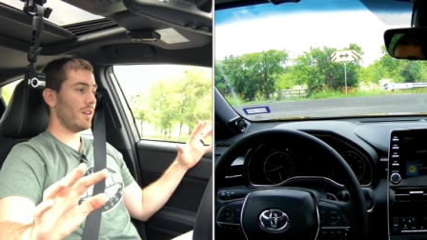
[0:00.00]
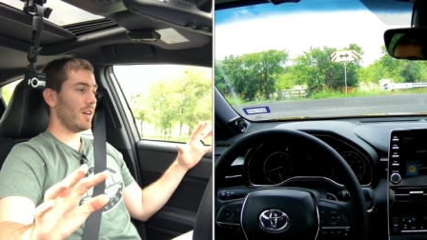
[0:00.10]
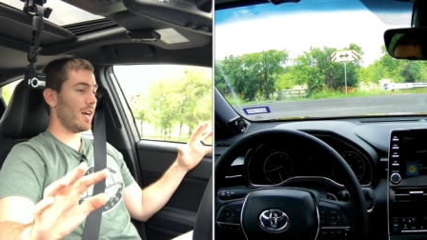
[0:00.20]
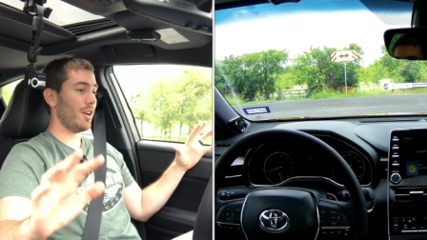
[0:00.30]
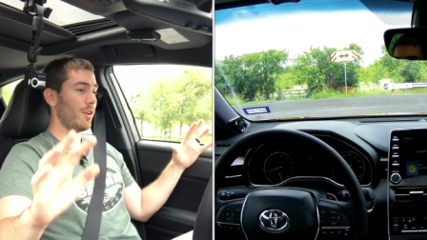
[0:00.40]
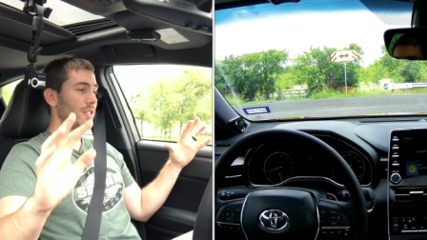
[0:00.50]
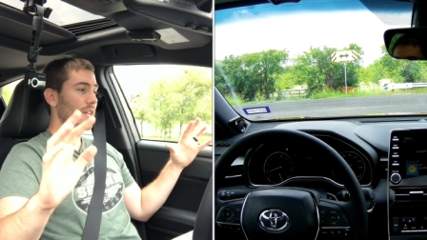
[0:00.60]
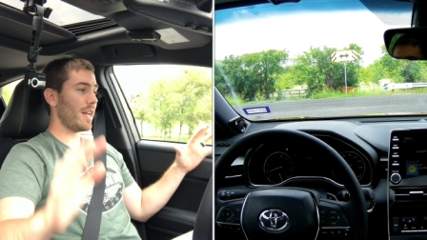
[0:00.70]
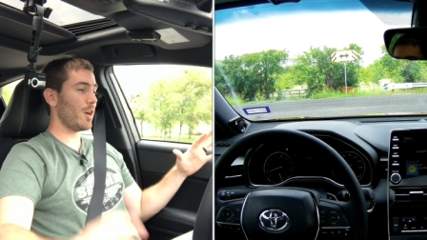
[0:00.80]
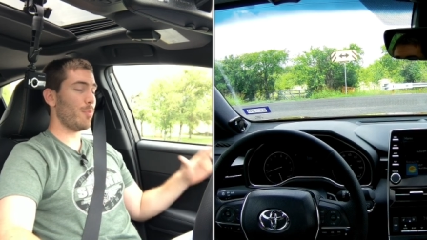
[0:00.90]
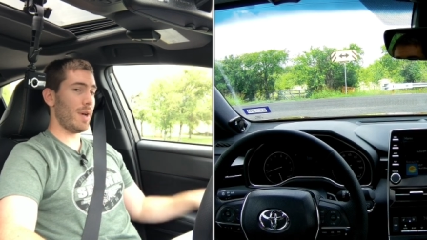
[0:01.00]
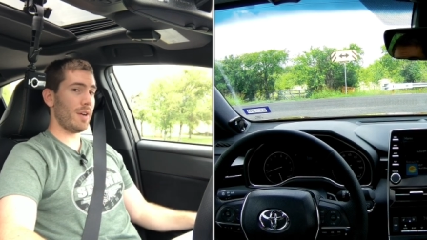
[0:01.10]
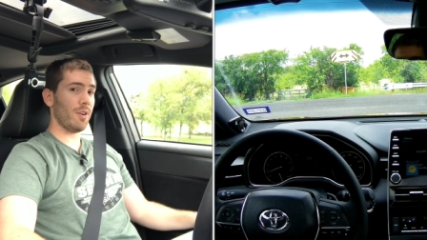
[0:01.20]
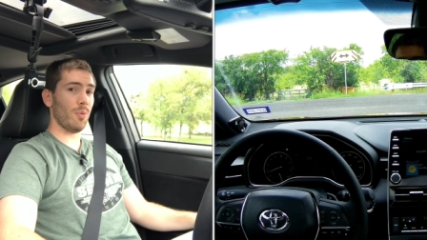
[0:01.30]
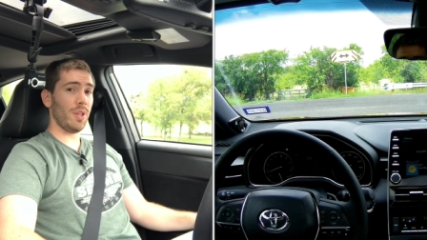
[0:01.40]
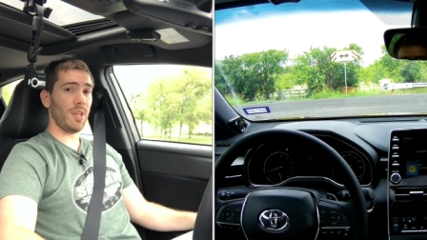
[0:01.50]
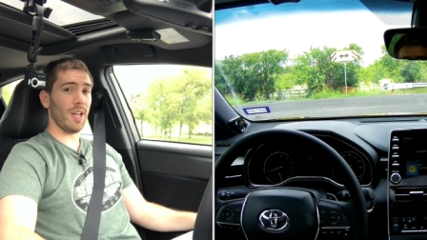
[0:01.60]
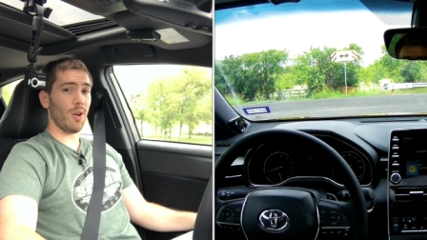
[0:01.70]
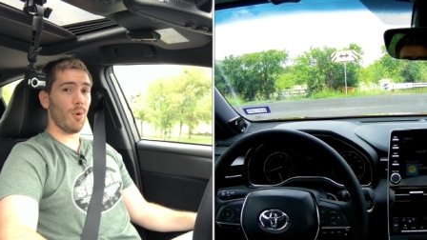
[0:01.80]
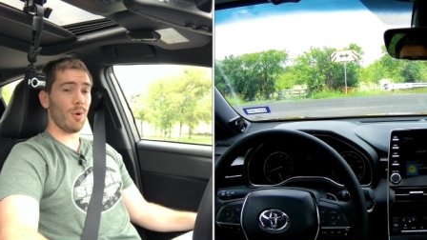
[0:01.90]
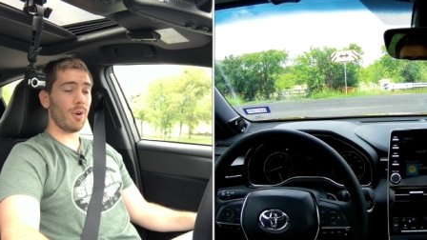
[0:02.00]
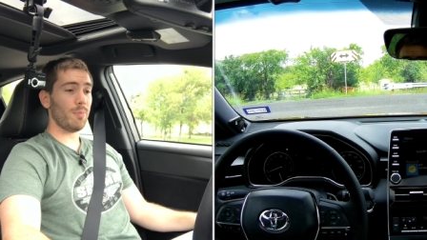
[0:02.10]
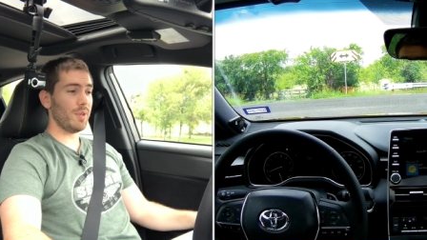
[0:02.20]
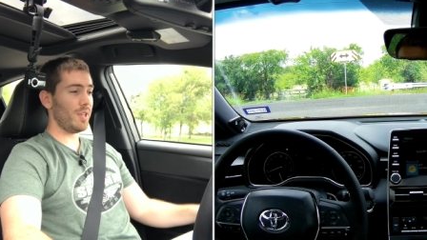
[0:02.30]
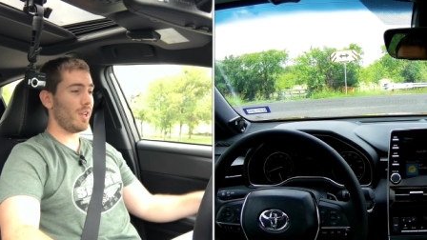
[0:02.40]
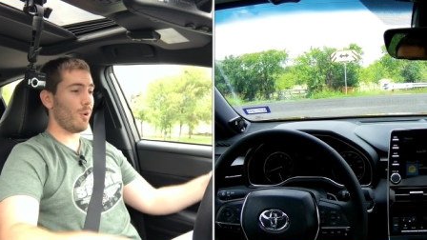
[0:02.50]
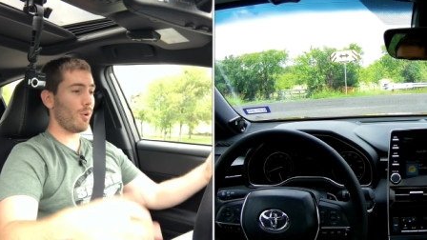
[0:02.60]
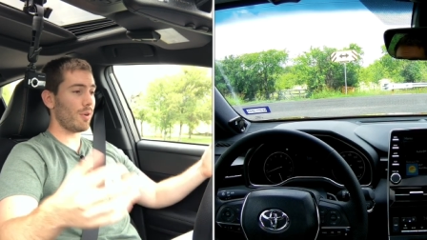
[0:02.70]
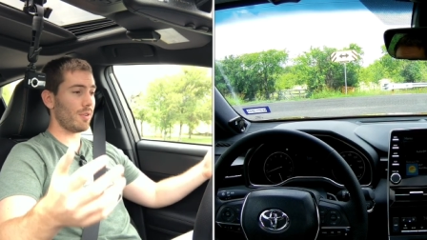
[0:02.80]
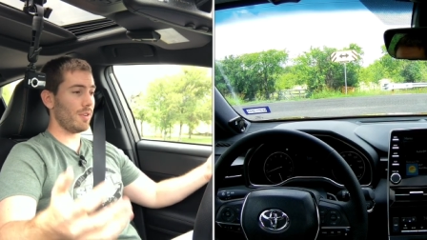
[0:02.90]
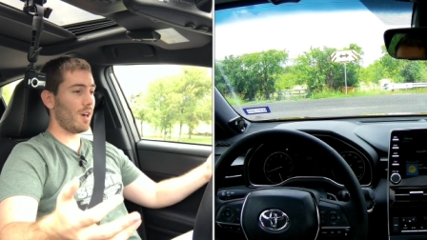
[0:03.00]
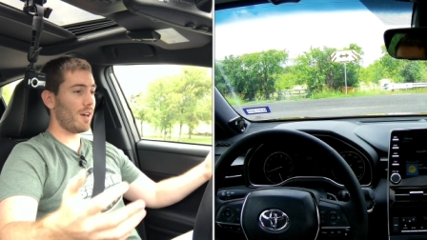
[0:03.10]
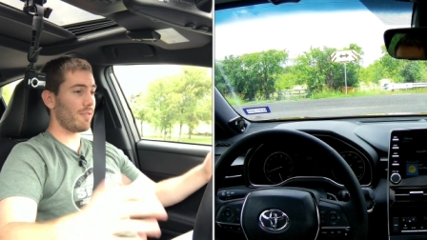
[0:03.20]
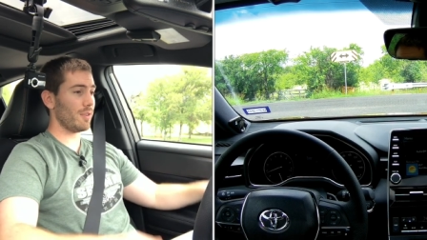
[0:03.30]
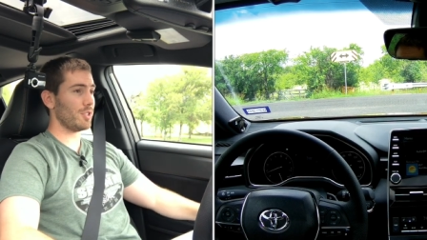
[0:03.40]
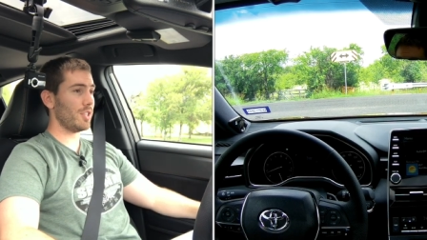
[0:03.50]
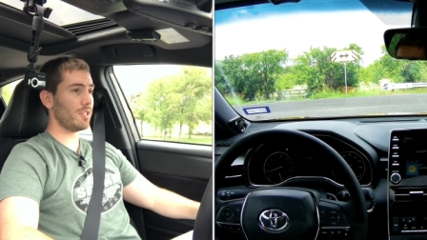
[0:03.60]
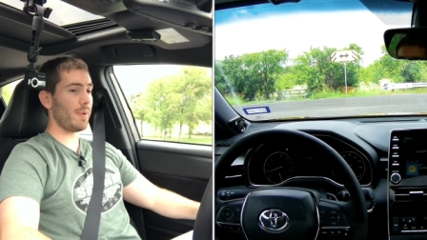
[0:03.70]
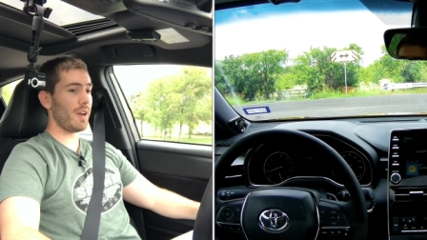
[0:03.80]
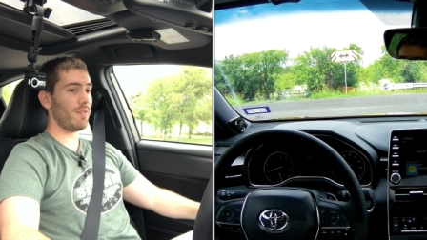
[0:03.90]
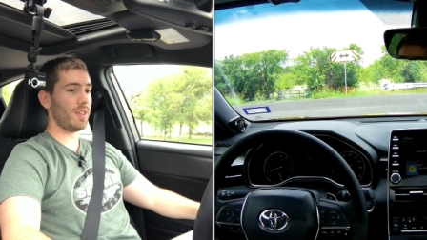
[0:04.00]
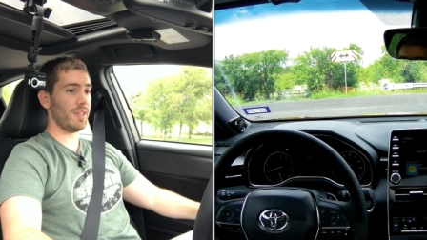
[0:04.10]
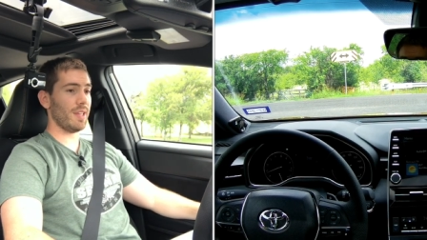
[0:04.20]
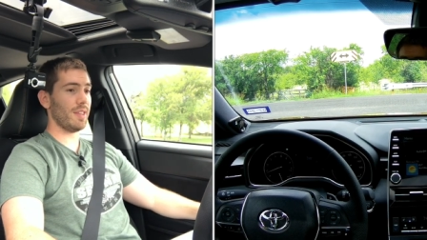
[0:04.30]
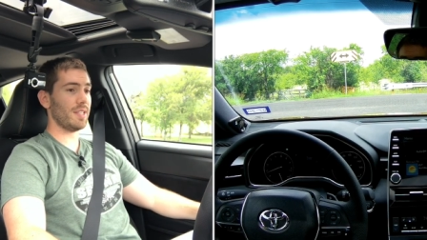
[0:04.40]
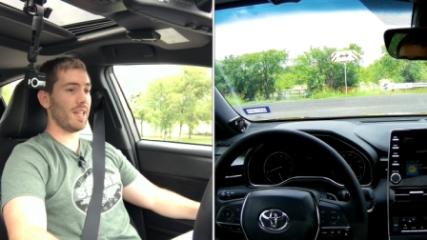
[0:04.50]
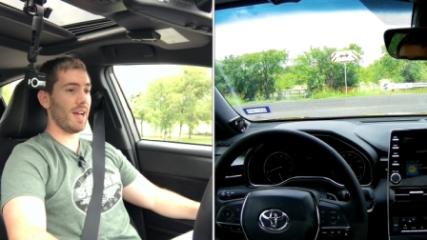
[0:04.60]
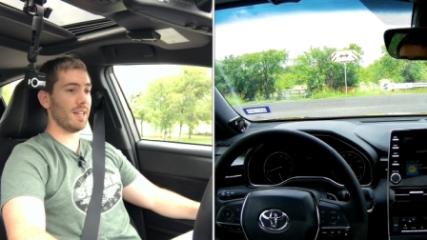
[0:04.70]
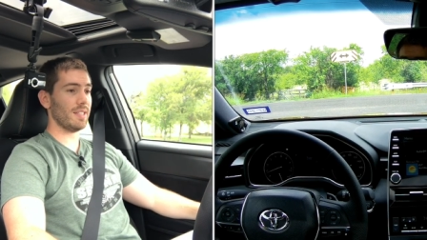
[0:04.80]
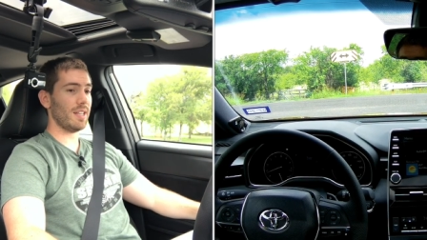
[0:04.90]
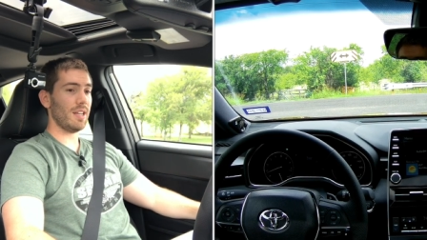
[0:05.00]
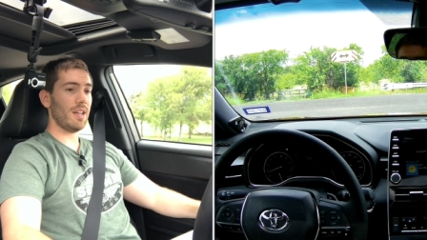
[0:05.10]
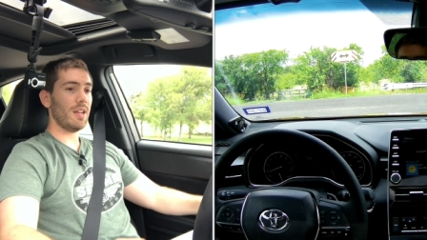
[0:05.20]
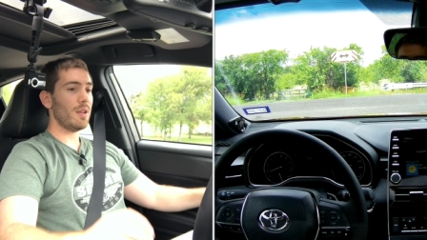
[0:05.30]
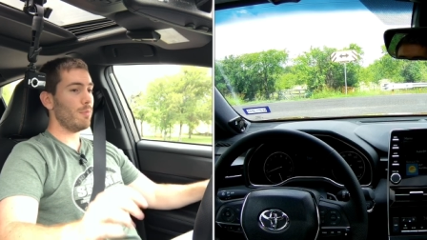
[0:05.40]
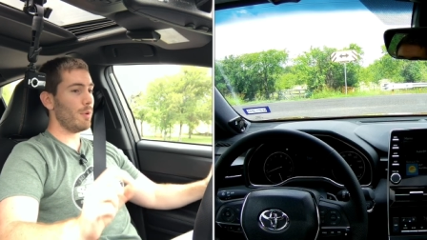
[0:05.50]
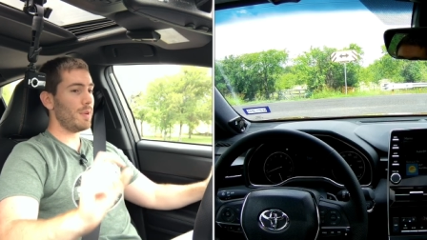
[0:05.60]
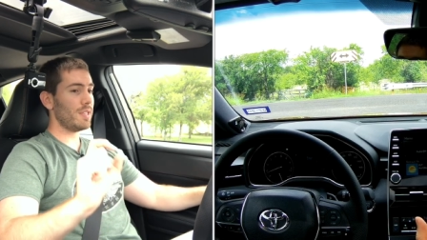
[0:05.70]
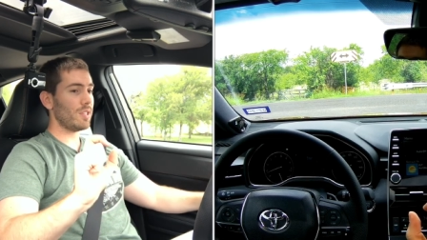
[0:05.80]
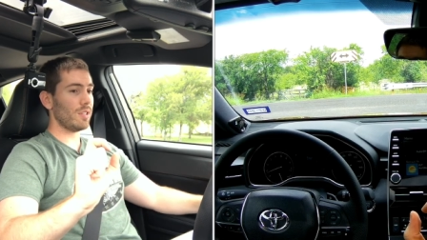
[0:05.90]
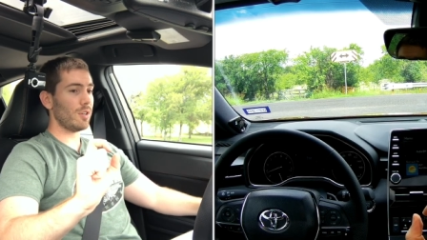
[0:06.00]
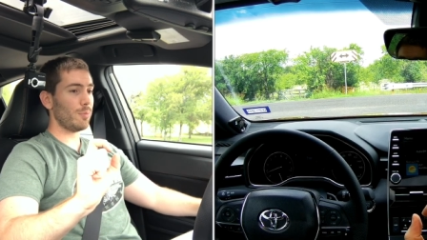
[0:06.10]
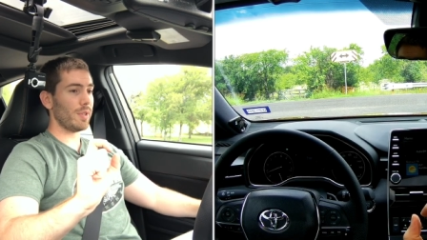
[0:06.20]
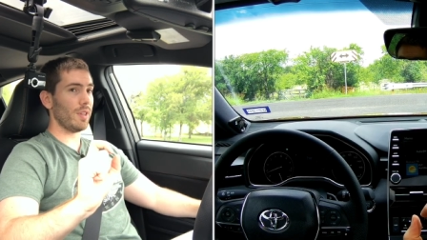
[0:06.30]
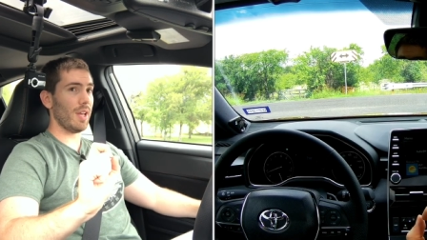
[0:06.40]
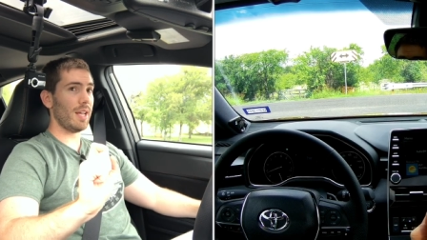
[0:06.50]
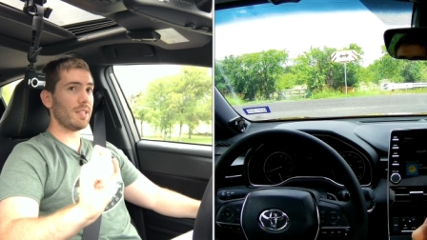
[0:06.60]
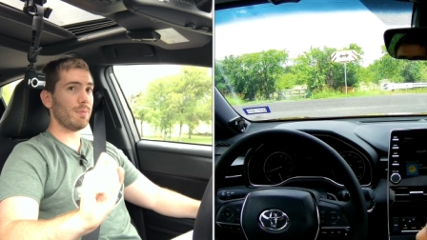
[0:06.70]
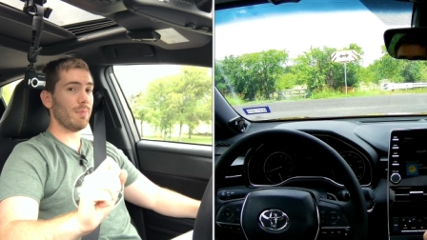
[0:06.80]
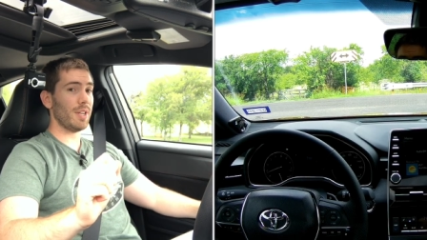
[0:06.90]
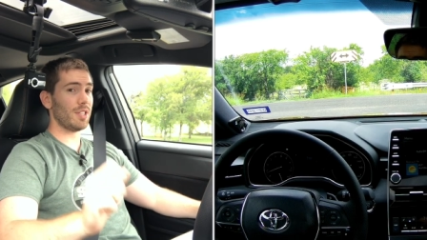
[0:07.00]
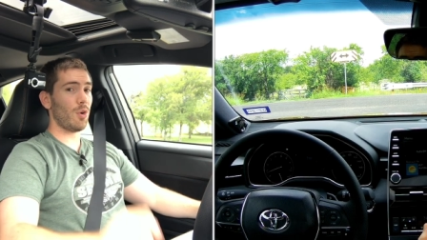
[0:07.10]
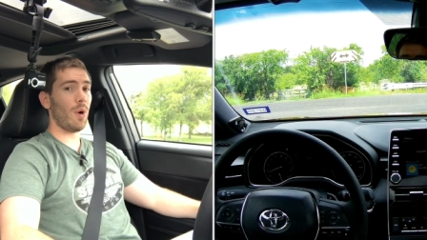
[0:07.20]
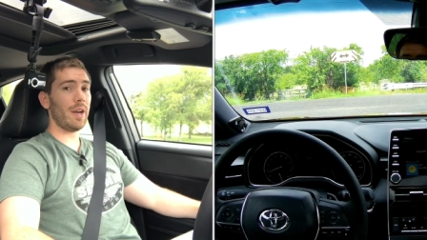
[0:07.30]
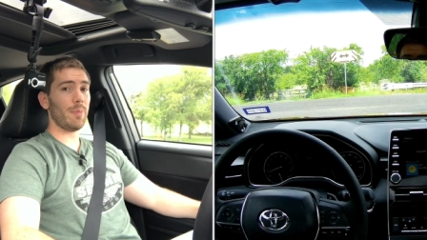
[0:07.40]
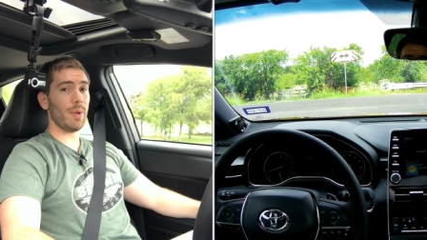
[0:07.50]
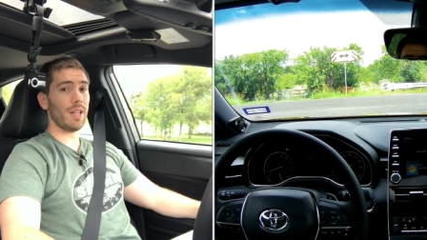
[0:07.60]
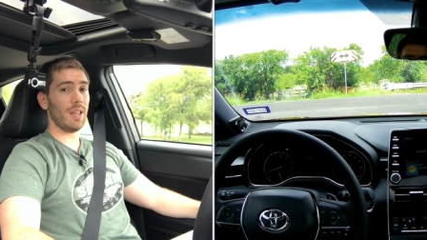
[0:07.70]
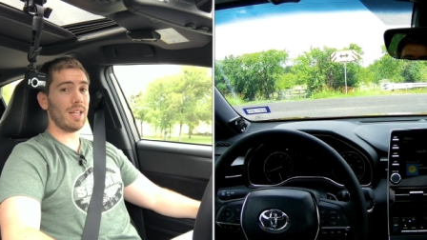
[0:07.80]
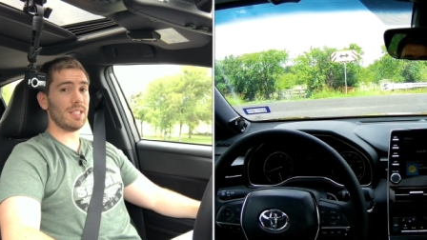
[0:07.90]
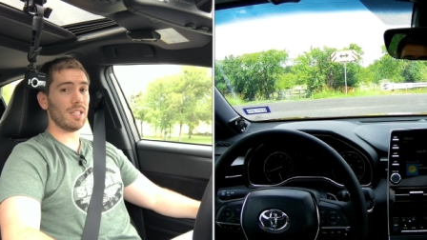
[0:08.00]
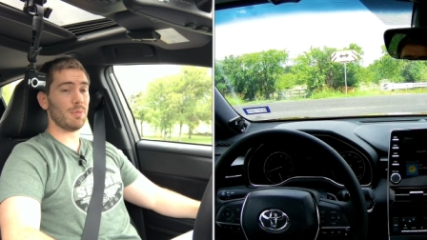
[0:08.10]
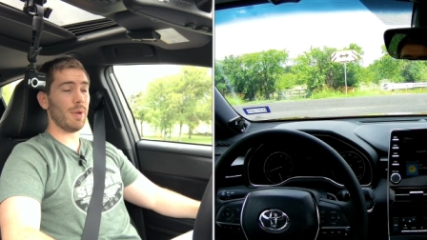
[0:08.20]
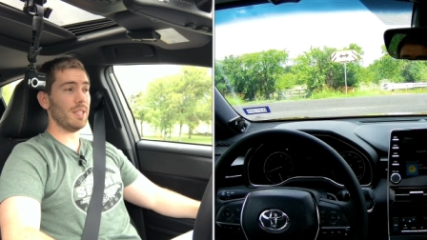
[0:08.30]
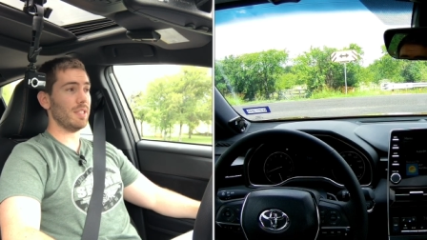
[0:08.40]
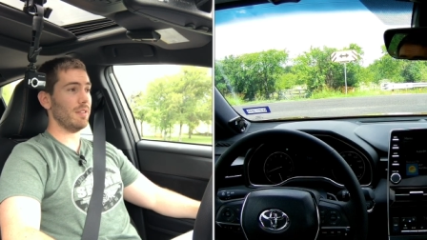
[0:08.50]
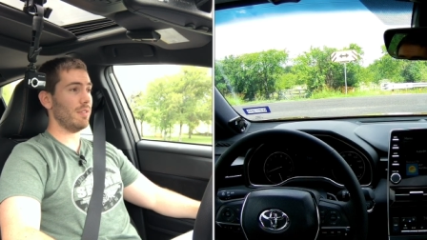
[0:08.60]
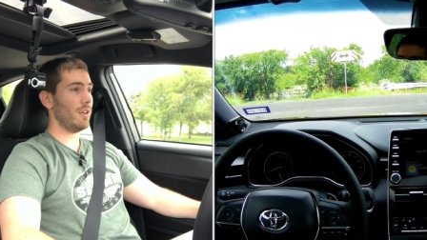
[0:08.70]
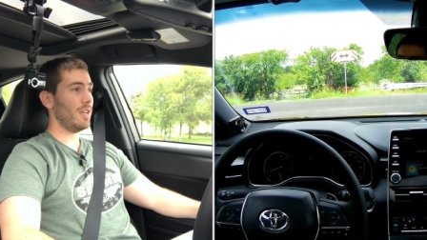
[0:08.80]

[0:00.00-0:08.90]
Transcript: I know it's not a competitor with the Accord, but the Accord offers just about everything that this has. Maybe just a little bit less, but it's quite a bit less expensive.